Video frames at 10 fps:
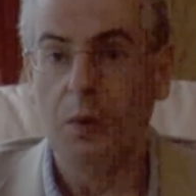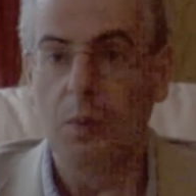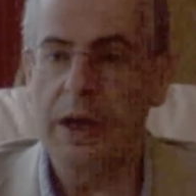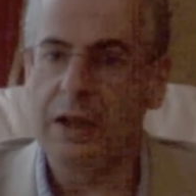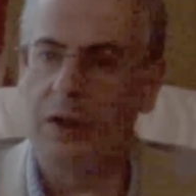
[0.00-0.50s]

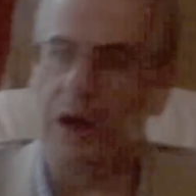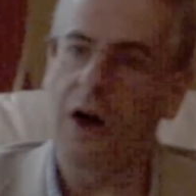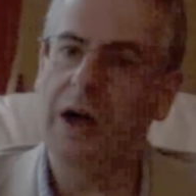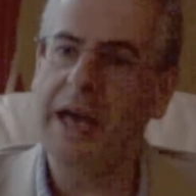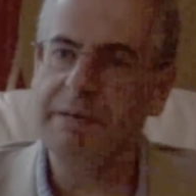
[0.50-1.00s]
Well,
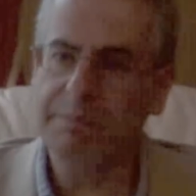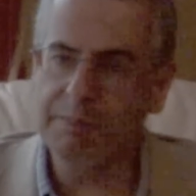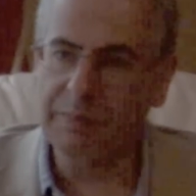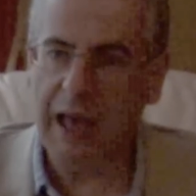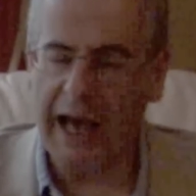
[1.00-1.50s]
I
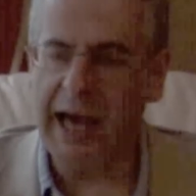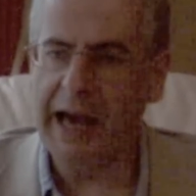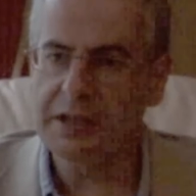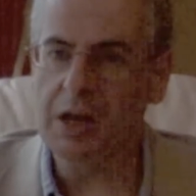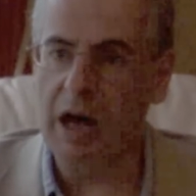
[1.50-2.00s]

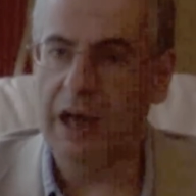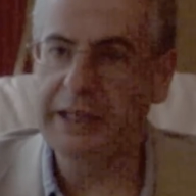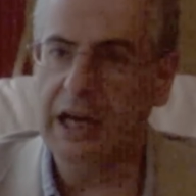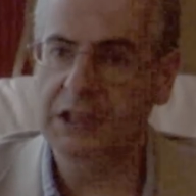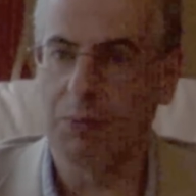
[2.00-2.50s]
had, I
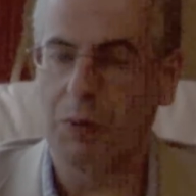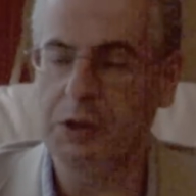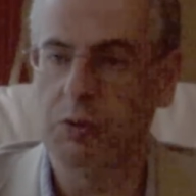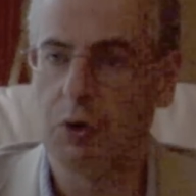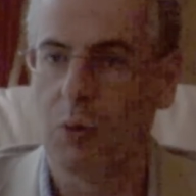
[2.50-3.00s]
guess, what
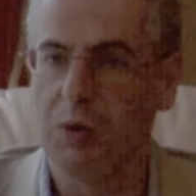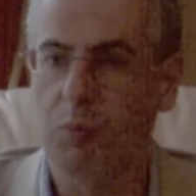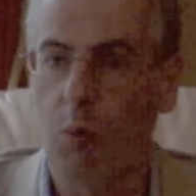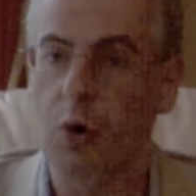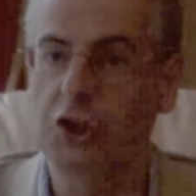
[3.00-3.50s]
you call a
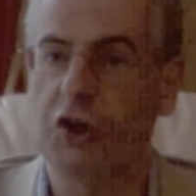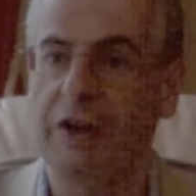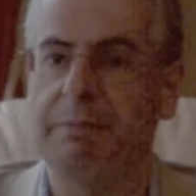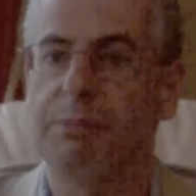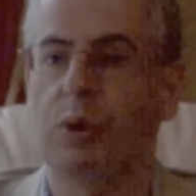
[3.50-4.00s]

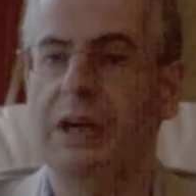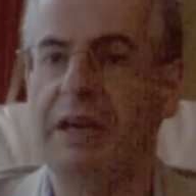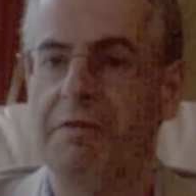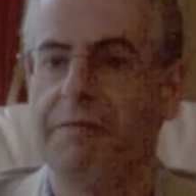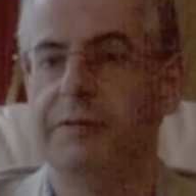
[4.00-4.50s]
watching
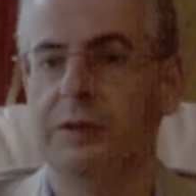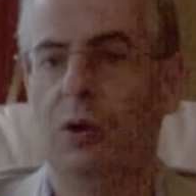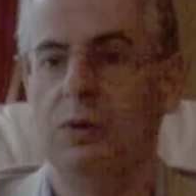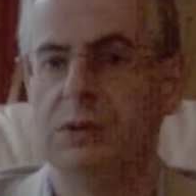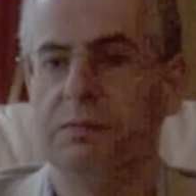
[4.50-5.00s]
brief
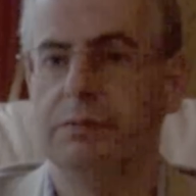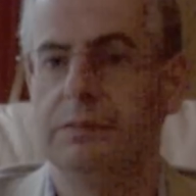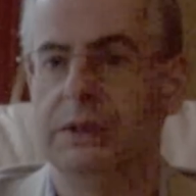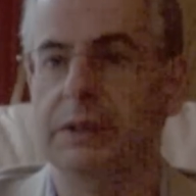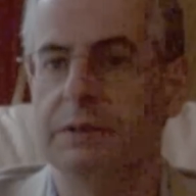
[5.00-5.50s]

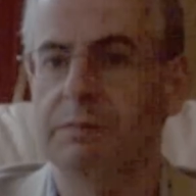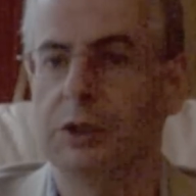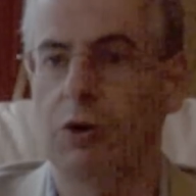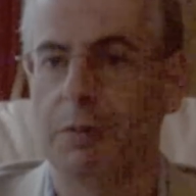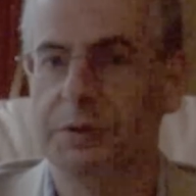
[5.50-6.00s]
on the
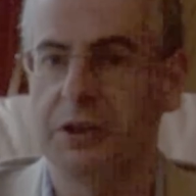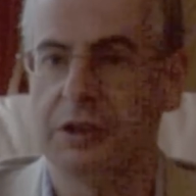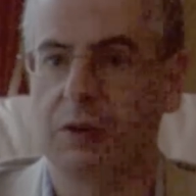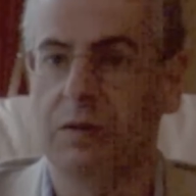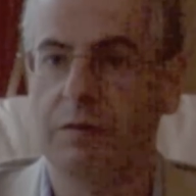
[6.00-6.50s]
crop
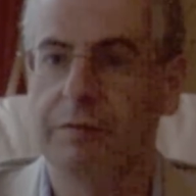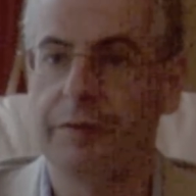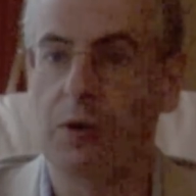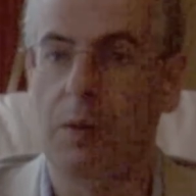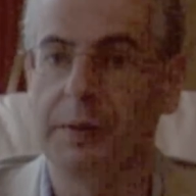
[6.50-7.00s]
circle
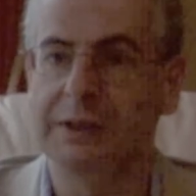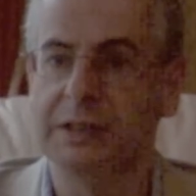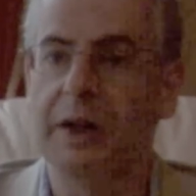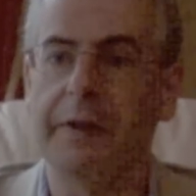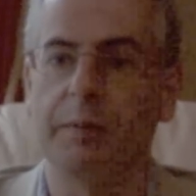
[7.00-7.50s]

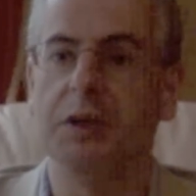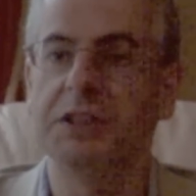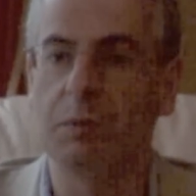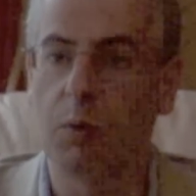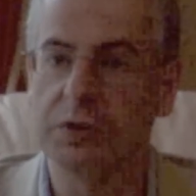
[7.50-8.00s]
phenomenon. In other
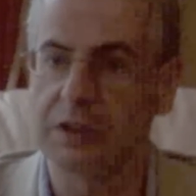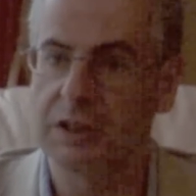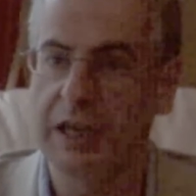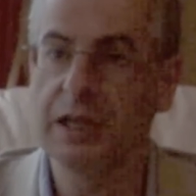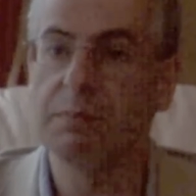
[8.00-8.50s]
words, it
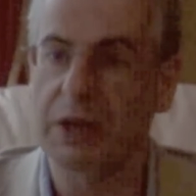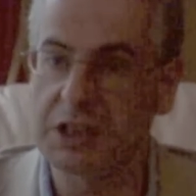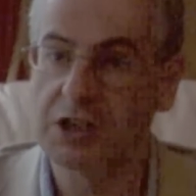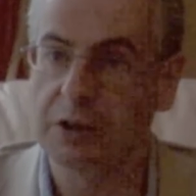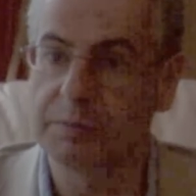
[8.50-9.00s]
wasn't in my
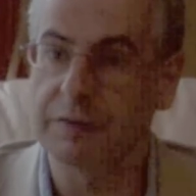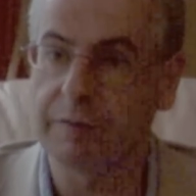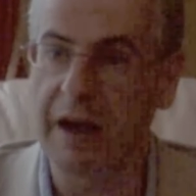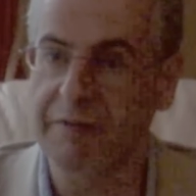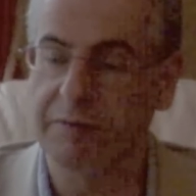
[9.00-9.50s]
terms
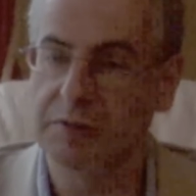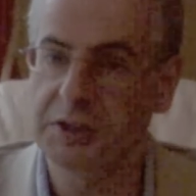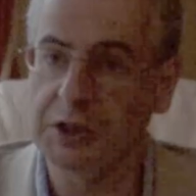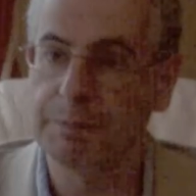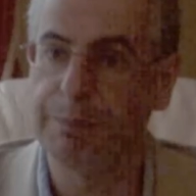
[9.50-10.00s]
of
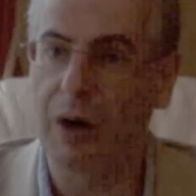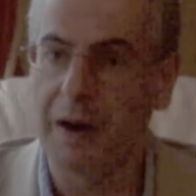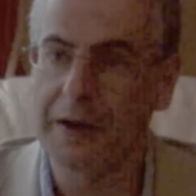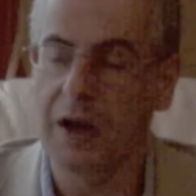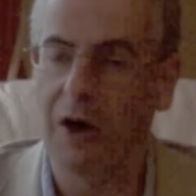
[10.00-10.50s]
reference,
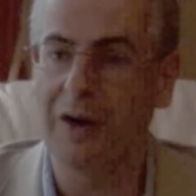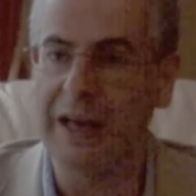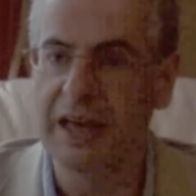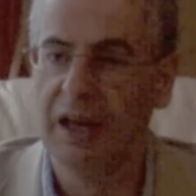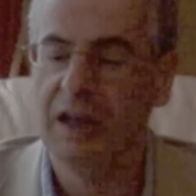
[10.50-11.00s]
but
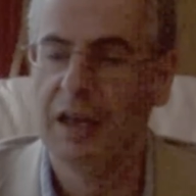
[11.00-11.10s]
I